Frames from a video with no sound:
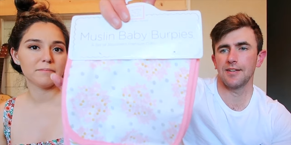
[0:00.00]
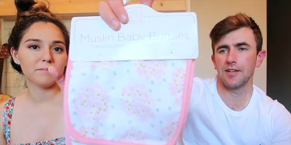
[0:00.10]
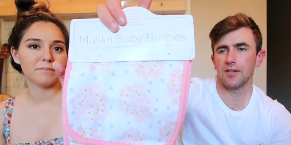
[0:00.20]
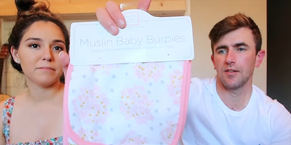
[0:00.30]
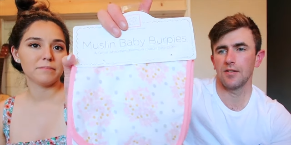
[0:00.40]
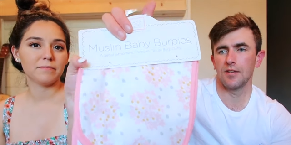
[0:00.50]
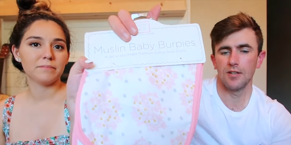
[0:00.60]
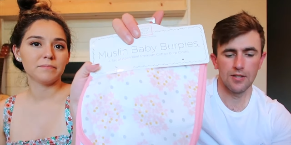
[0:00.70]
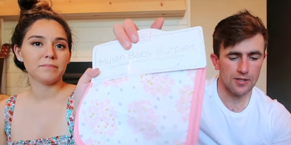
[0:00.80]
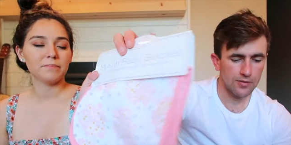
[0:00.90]
Speaker 1: Yeah, they are.
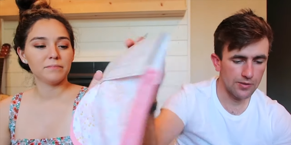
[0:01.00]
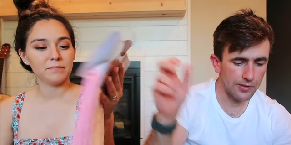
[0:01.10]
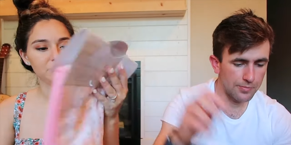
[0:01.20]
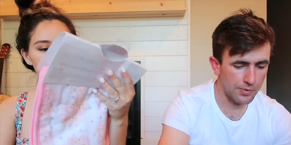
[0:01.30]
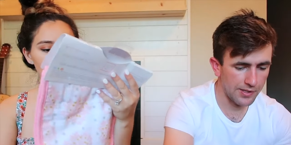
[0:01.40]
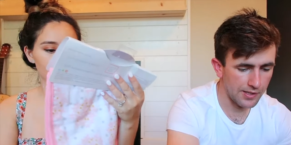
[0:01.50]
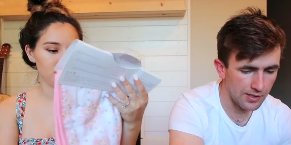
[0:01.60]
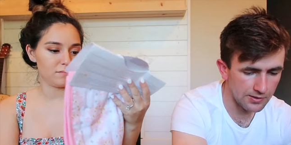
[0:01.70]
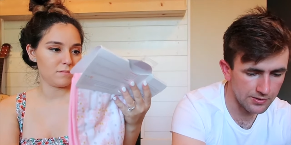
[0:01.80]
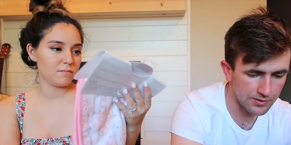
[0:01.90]
They're the pretty
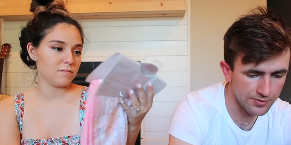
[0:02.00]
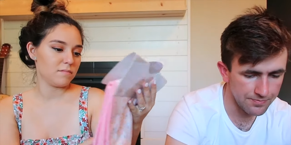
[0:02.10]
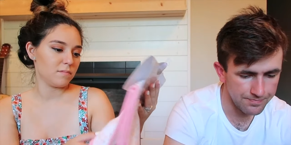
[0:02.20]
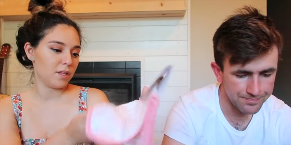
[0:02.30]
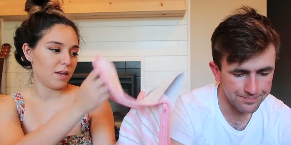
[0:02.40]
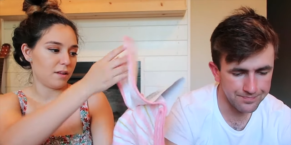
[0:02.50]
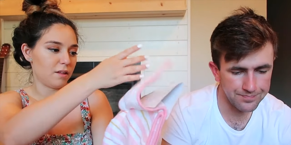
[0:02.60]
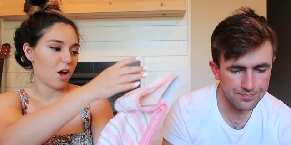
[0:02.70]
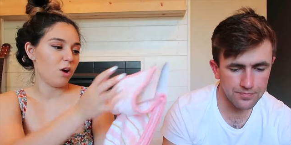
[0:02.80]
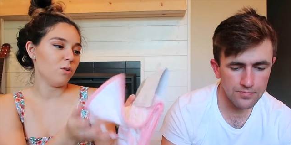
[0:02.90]
colors.
Speaker 2: Yeah.
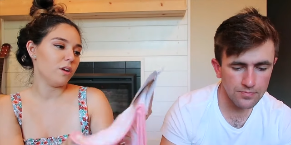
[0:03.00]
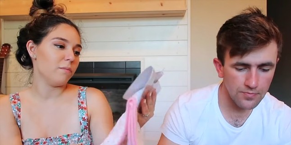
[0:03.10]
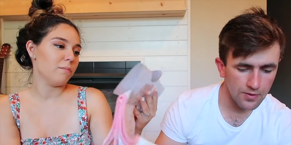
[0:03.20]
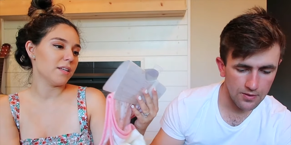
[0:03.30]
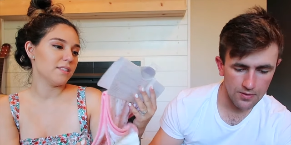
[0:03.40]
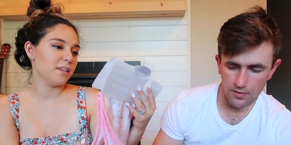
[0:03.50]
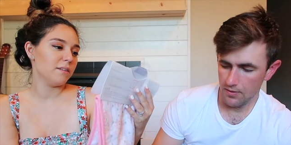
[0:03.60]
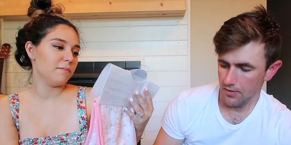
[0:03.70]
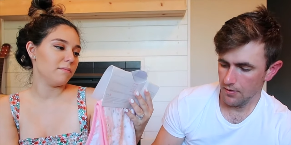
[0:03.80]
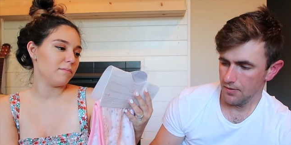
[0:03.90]
Oh, they're
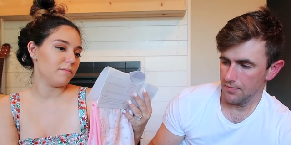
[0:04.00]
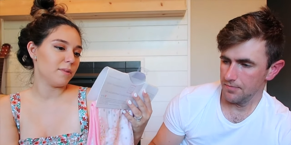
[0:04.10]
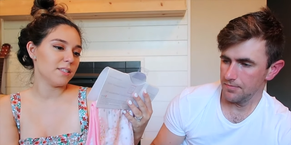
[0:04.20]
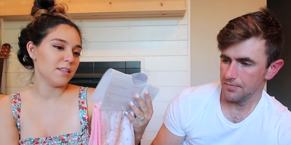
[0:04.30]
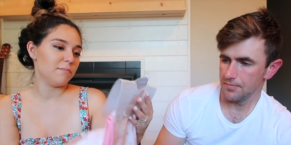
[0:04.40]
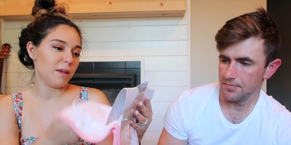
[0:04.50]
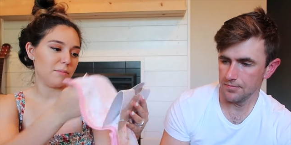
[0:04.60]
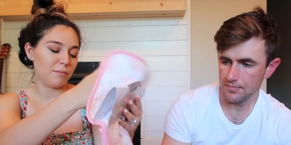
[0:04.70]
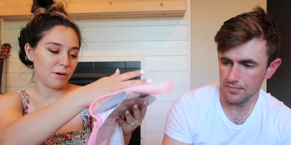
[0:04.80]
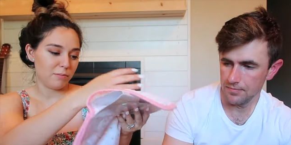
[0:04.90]
muslin muslin
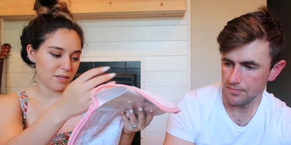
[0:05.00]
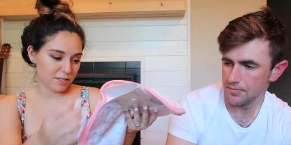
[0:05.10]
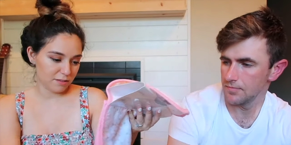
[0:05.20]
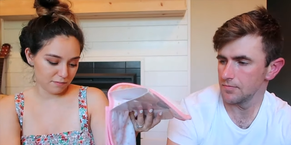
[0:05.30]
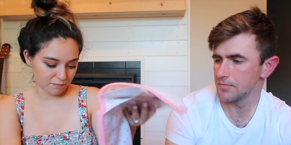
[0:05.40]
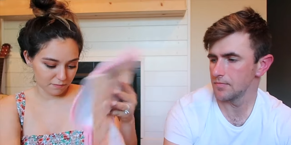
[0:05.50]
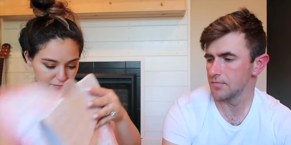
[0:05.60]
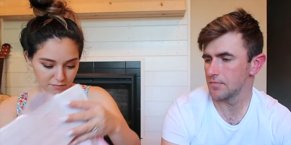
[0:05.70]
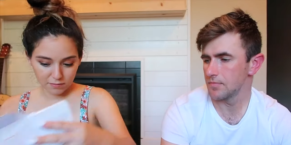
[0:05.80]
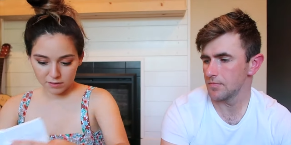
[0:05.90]
baby burpees.
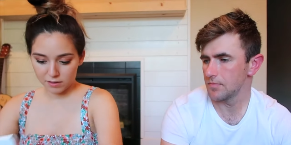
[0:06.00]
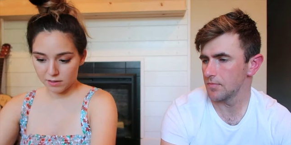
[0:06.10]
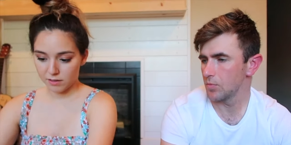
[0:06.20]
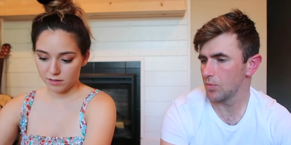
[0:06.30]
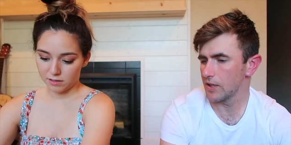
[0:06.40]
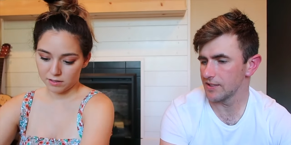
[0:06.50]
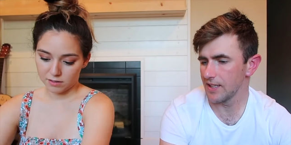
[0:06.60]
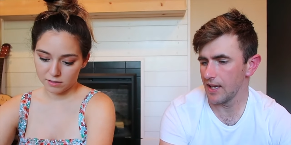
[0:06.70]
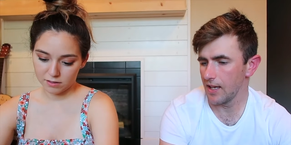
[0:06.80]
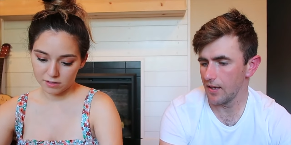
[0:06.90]
What is
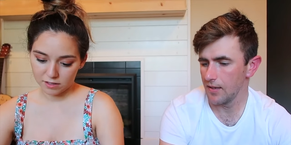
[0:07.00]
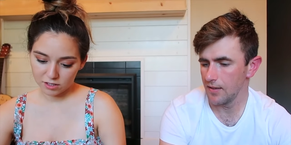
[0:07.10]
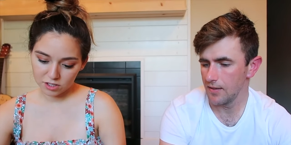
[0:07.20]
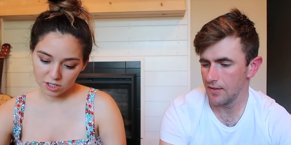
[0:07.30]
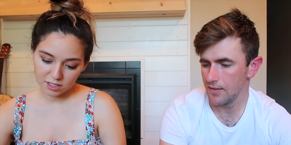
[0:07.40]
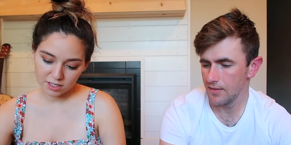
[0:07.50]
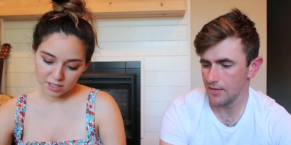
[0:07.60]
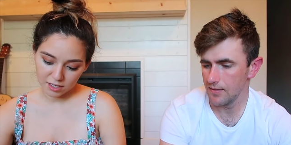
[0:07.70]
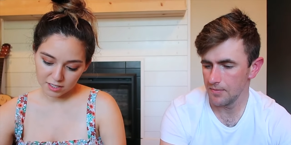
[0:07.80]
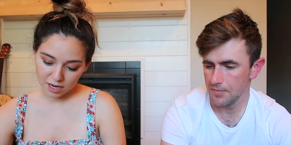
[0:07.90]
that? It's just
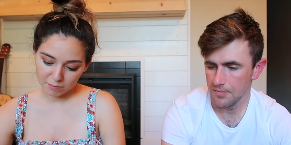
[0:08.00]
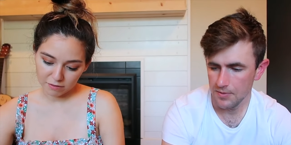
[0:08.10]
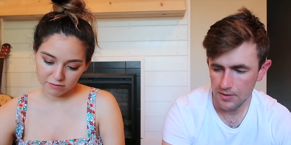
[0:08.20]
the type